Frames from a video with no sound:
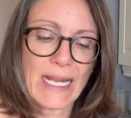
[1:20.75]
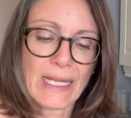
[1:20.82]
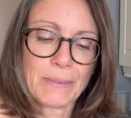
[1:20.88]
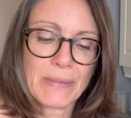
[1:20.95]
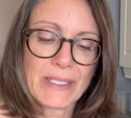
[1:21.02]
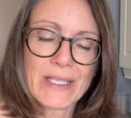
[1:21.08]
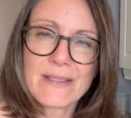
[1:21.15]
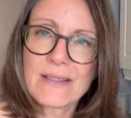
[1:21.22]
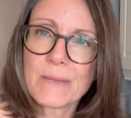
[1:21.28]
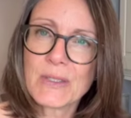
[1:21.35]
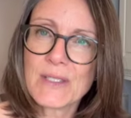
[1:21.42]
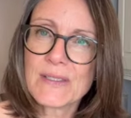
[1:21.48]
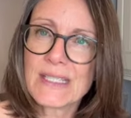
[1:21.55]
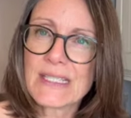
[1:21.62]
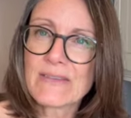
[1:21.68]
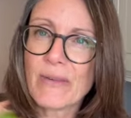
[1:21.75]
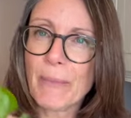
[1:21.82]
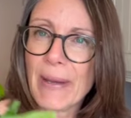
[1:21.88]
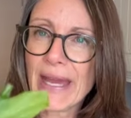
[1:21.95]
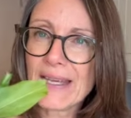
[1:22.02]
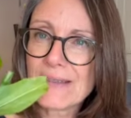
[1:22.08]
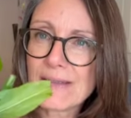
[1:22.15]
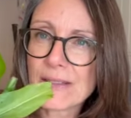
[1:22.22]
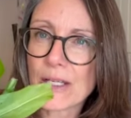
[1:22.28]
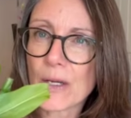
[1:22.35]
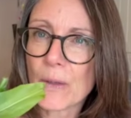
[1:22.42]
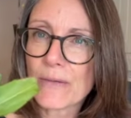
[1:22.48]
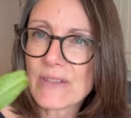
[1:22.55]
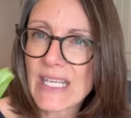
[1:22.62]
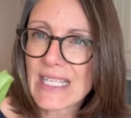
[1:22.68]
And because I'm using this for pesto,
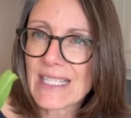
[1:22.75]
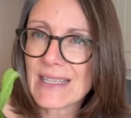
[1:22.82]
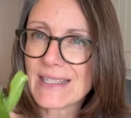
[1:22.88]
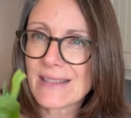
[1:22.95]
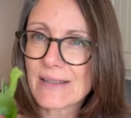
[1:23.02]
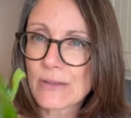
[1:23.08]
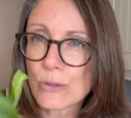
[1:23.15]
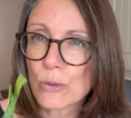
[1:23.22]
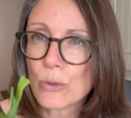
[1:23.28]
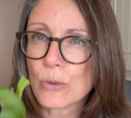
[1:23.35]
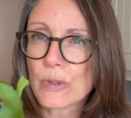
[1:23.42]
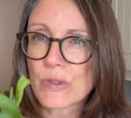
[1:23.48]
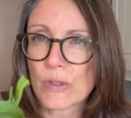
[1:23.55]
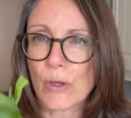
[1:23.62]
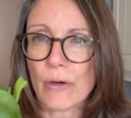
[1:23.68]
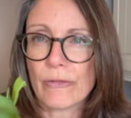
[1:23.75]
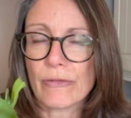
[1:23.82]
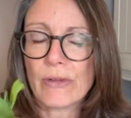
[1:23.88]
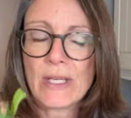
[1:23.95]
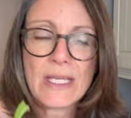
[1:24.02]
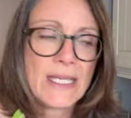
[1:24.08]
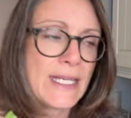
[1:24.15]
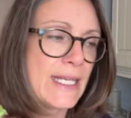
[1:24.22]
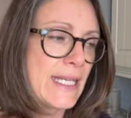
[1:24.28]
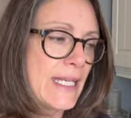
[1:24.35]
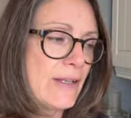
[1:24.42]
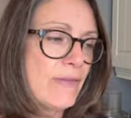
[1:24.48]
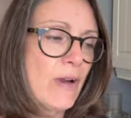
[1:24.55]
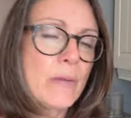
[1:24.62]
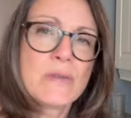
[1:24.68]
I've taken the stalks off.
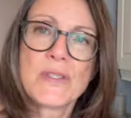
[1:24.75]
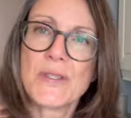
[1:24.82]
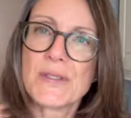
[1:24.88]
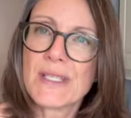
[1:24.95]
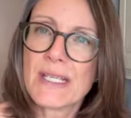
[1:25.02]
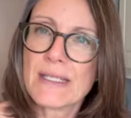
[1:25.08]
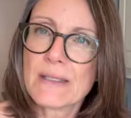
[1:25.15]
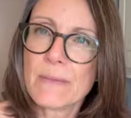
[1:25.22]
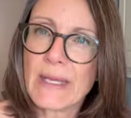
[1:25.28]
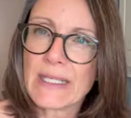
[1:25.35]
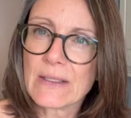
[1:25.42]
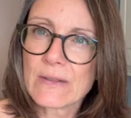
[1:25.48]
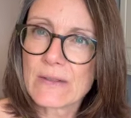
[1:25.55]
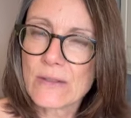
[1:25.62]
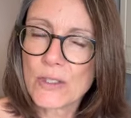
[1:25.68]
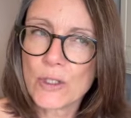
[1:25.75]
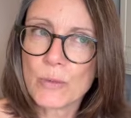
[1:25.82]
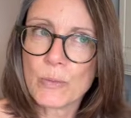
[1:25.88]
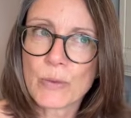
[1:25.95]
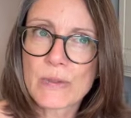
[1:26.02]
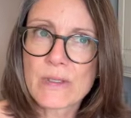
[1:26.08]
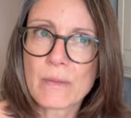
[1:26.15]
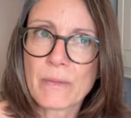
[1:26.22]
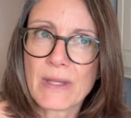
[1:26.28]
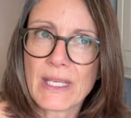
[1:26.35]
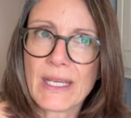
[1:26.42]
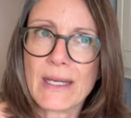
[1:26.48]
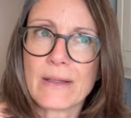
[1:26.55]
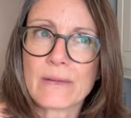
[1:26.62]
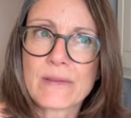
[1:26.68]
If I was using it to make a soup or something
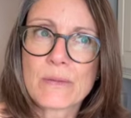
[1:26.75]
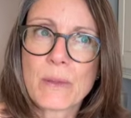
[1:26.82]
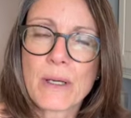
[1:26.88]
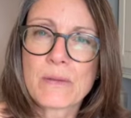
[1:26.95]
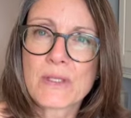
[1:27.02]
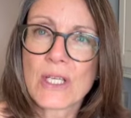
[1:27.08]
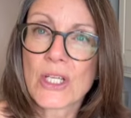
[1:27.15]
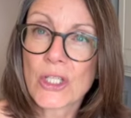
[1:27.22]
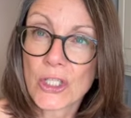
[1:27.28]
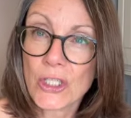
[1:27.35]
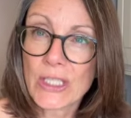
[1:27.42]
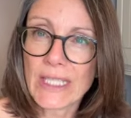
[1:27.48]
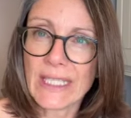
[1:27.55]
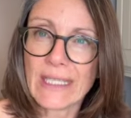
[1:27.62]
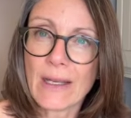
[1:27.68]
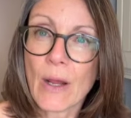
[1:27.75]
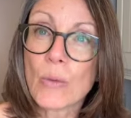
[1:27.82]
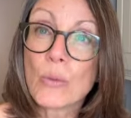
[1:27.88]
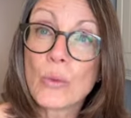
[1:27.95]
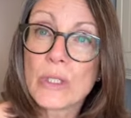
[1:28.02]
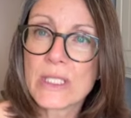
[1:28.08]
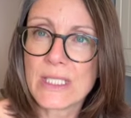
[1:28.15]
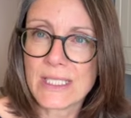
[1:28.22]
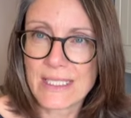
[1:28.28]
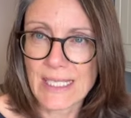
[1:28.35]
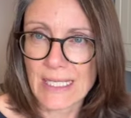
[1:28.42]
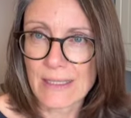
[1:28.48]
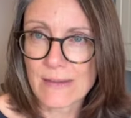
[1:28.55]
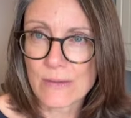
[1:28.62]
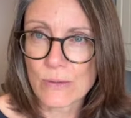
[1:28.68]
else where I was going to cook it, I wouldn't
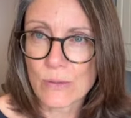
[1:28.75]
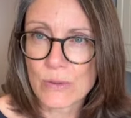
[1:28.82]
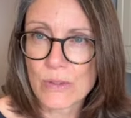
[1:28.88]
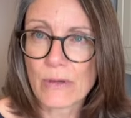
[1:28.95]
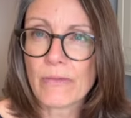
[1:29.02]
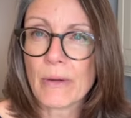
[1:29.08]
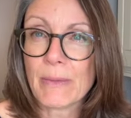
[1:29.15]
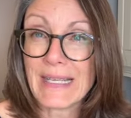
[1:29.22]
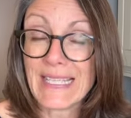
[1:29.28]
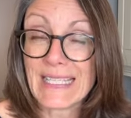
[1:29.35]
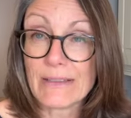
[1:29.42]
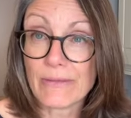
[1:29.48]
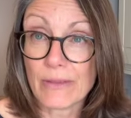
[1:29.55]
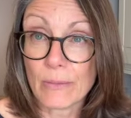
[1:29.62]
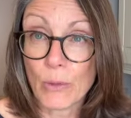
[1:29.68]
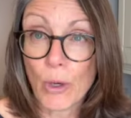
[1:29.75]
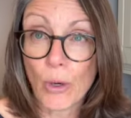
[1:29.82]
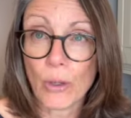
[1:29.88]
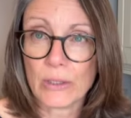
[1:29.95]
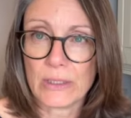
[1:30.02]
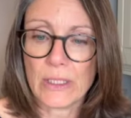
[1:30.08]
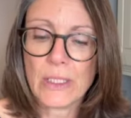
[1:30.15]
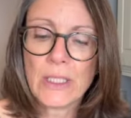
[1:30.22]
take the stalks off, I would leave them on.